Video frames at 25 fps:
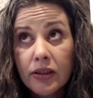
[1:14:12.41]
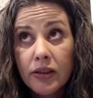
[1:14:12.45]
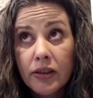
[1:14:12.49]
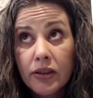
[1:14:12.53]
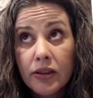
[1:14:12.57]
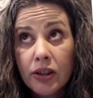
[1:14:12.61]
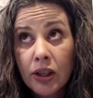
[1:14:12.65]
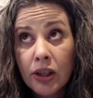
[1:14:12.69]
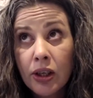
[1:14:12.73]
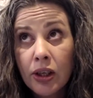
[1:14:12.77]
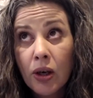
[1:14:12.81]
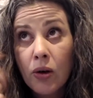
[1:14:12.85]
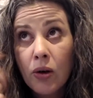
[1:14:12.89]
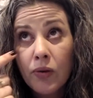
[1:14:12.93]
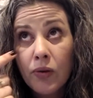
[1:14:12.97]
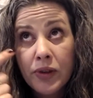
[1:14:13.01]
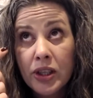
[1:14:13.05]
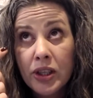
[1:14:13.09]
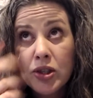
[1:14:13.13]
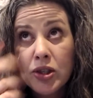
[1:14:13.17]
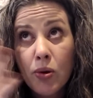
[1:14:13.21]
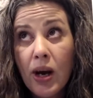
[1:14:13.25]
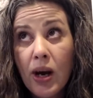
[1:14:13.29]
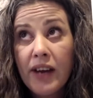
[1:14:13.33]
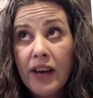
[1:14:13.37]
You know, the
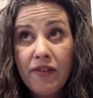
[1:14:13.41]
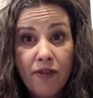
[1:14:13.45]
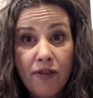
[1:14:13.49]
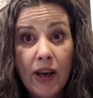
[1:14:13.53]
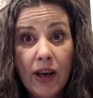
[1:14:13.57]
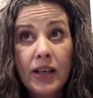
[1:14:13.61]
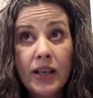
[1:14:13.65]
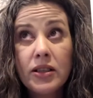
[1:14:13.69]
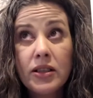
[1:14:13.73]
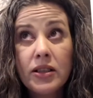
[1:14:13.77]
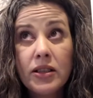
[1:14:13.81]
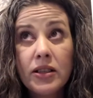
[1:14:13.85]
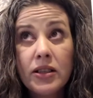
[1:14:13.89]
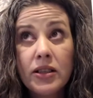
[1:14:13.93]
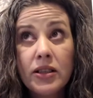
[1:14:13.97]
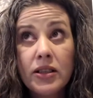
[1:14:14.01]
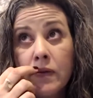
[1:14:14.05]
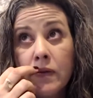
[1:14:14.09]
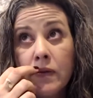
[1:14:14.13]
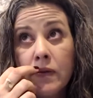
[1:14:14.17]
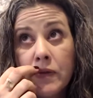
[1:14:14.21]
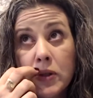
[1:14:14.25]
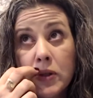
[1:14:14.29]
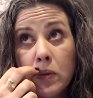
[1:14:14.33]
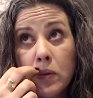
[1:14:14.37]
trifecta
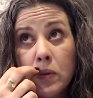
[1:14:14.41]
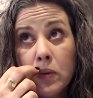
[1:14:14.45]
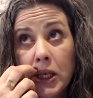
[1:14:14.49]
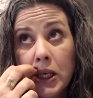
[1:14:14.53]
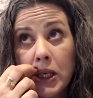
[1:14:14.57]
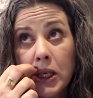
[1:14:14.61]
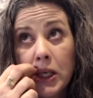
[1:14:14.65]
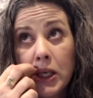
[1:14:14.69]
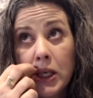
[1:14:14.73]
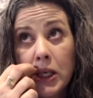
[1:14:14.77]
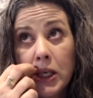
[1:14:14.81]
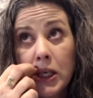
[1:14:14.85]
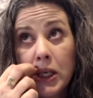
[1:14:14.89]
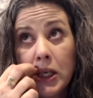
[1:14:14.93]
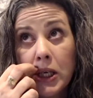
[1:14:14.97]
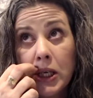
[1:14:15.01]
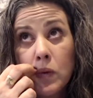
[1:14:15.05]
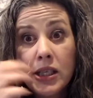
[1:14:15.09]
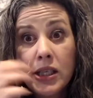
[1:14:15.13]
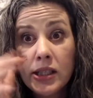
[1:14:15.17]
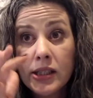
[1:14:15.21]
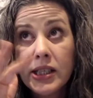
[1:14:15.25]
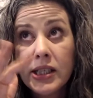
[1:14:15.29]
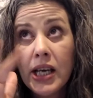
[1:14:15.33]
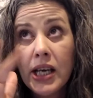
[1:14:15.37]
of 2020. He's
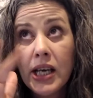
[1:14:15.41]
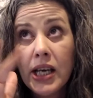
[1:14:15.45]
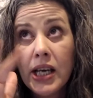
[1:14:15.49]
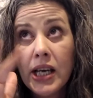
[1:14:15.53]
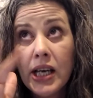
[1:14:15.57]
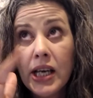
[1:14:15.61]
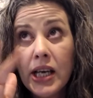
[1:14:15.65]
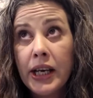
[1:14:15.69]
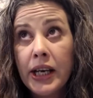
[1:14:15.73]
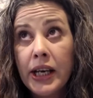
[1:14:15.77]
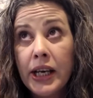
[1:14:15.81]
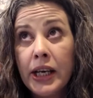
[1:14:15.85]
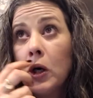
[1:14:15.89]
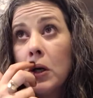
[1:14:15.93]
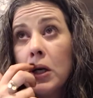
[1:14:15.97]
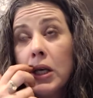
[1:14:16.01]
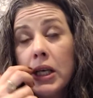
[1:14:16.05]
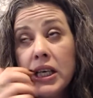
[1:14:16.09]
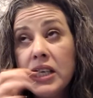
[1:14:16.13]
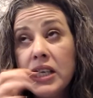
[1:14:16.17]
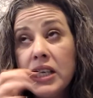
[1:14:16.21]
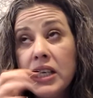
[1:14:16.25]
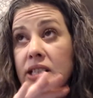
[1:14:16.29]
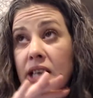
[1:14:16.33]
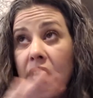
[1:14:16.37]
getting it all.
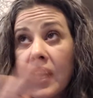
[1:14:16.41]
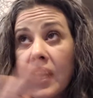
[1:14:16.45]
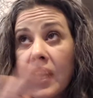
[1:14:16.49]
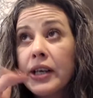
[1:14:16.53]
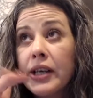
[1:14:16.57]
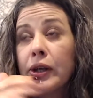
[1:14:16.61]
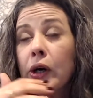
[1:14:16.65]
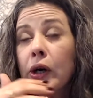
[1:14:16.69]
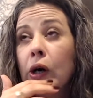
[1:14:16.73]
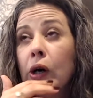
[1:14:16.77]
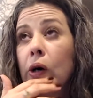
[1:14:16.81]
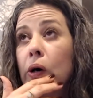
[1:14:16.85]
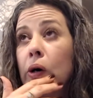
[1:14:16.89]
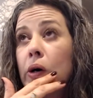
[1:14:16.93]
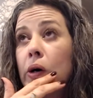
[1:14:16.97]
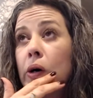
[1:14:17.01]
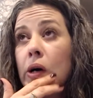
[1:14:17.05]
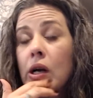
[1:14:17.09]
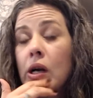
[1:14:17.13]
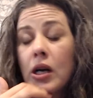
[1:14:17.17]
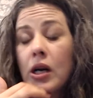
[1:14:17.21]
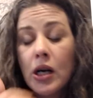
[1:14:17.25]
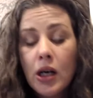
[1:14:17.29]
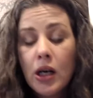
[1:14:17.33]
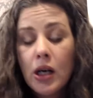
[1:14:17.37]
He's getting it all.
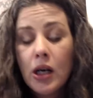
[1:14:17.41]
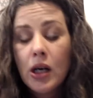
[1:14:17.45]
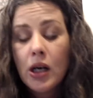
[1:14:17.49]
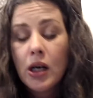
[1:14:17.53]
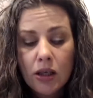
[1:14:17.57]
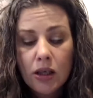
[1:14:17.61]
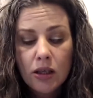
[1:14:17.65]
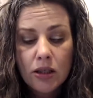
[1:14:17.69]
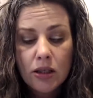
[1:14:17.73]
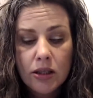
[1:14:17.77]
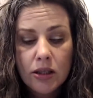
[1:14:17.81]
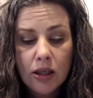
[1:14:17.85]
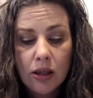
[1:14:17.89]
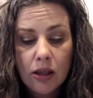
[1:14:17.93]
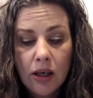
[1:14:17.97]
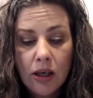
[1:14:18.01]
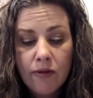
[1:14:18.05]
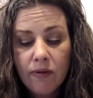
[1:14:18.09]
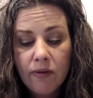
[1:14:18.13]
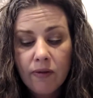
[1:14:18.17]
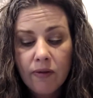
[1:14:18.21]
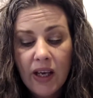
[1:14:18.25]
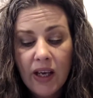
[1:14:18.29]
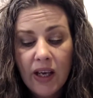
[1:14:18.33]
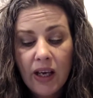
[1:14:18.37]
Delivered
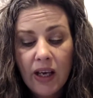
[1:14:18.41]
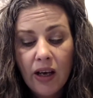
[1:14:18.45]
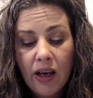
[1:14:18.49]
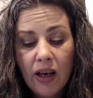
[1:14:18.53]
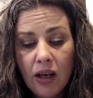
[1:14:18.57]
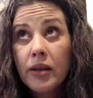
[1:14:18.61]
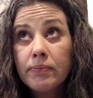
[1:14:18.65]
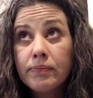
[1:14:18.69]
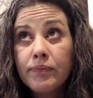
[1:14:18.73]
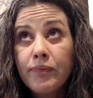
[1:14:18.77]
via